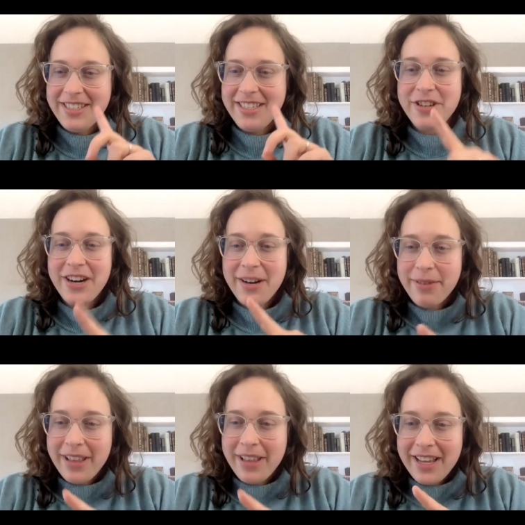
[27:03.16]
is after eight
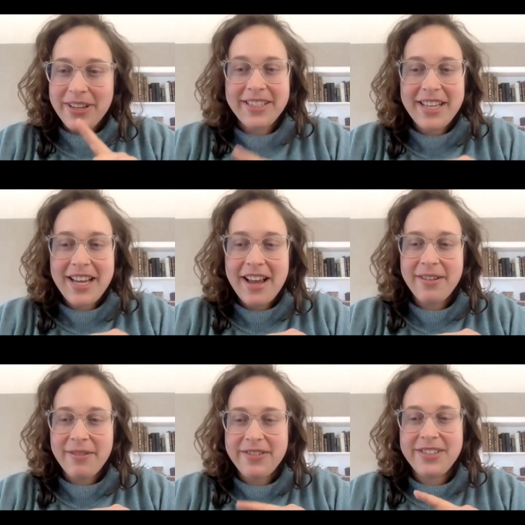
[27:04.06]
plagues, we can see how they
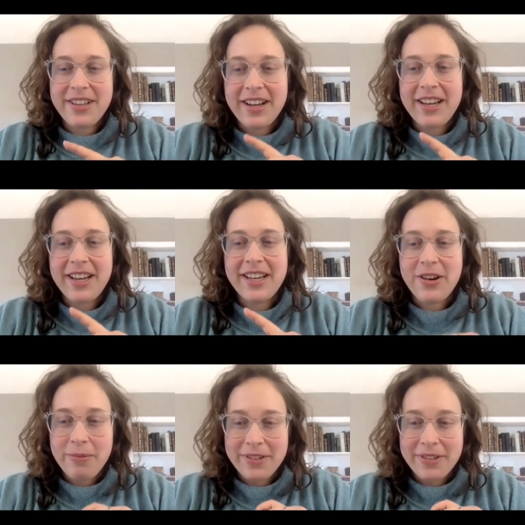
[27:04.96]
would have sunk into
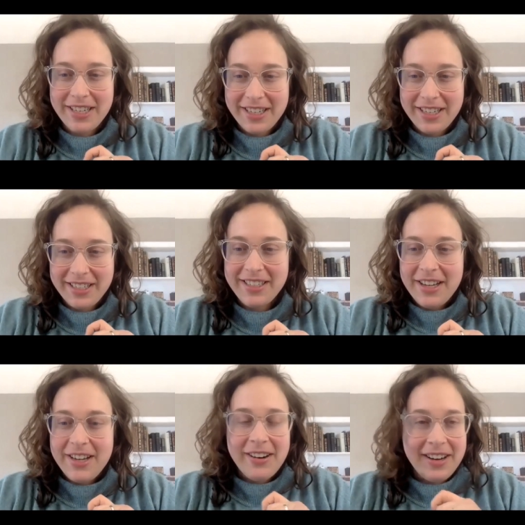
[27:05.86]
hopelessness.
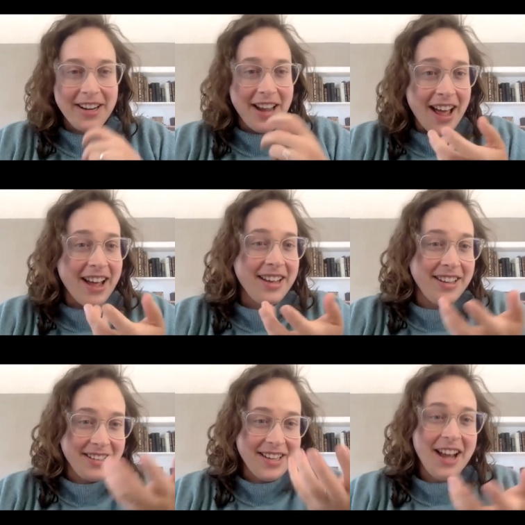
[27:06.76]
Right? Yeah,
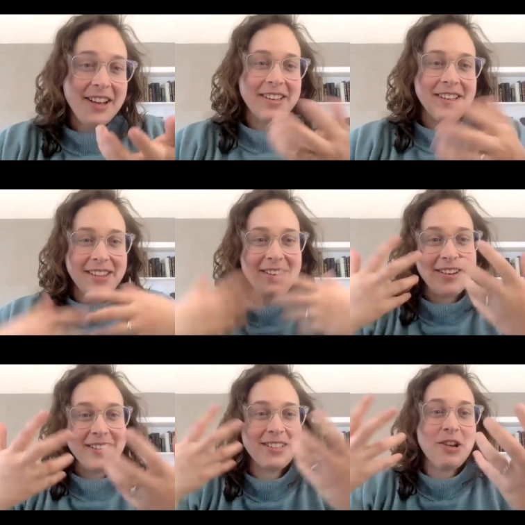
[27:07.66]
exactly. Like there
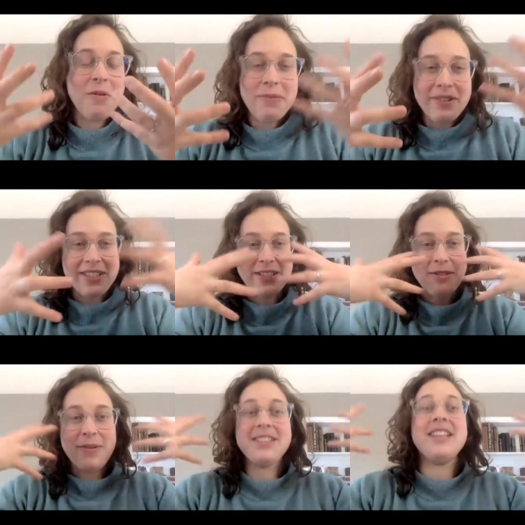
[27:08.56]
is this hopelessness. So
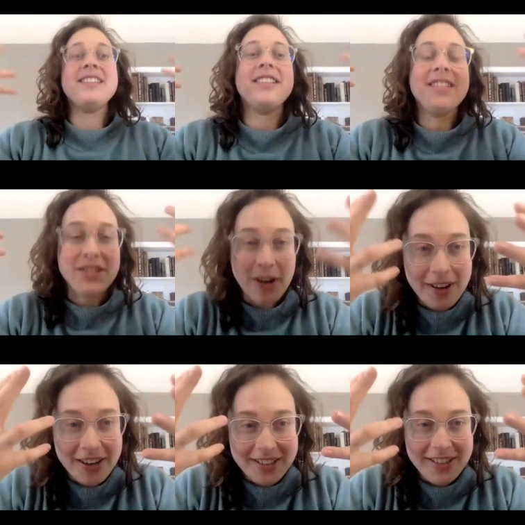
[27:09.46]
it makes sense that the
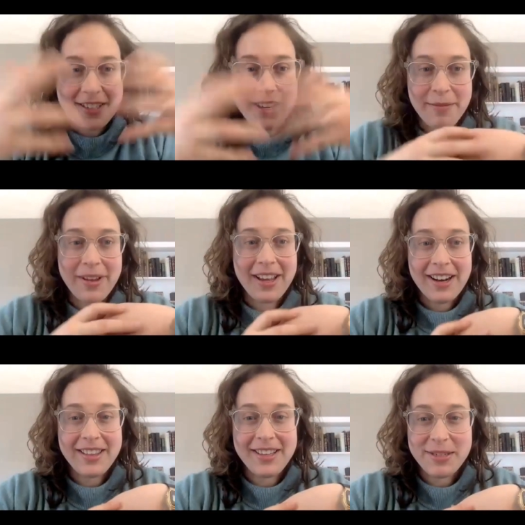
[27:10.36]
darkness is coming in
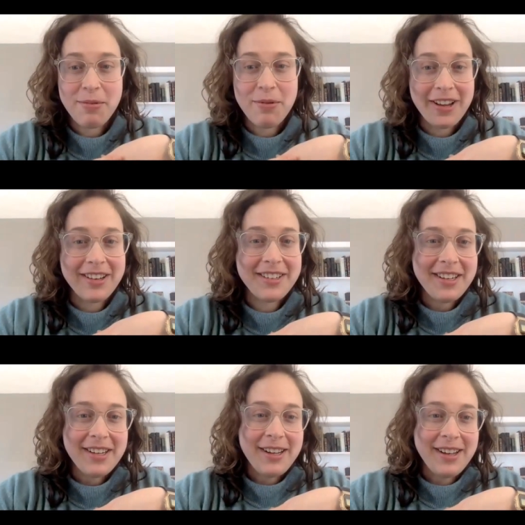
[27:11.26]
at this point.
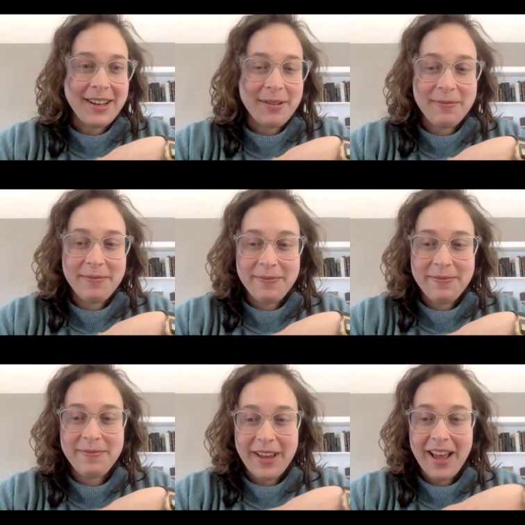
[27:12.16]
Um,
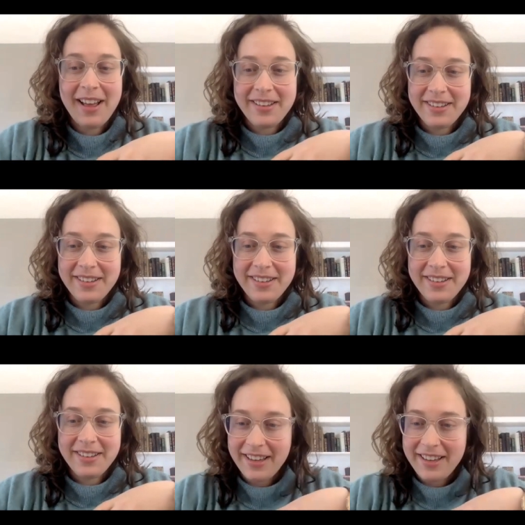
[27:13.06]
yeah,
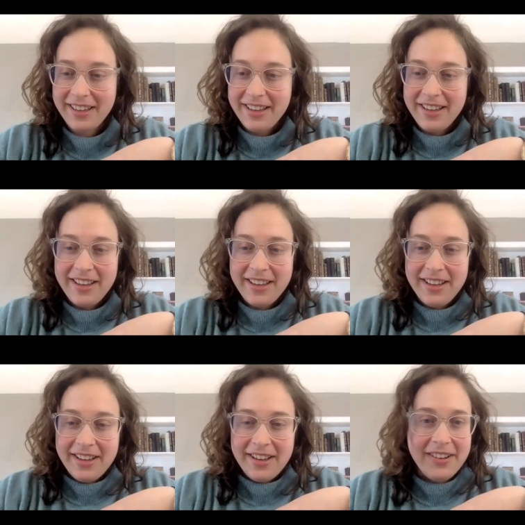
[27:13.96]
exactly.
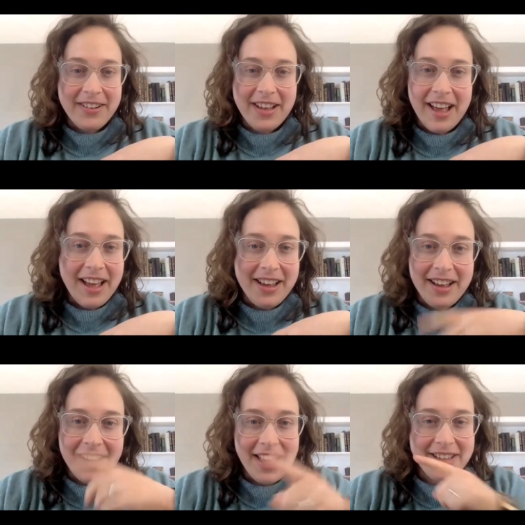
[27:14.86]

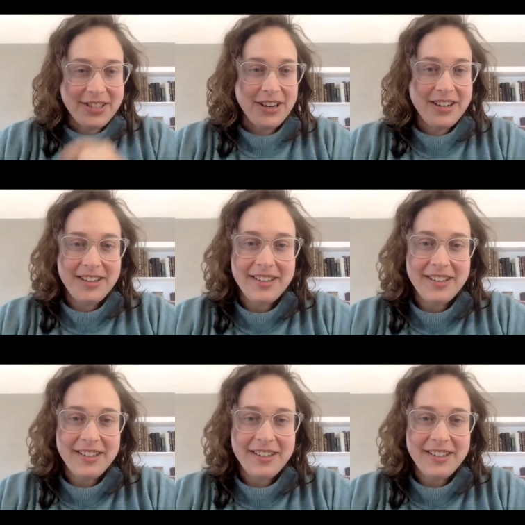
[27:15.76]
Okay, uh, Esther.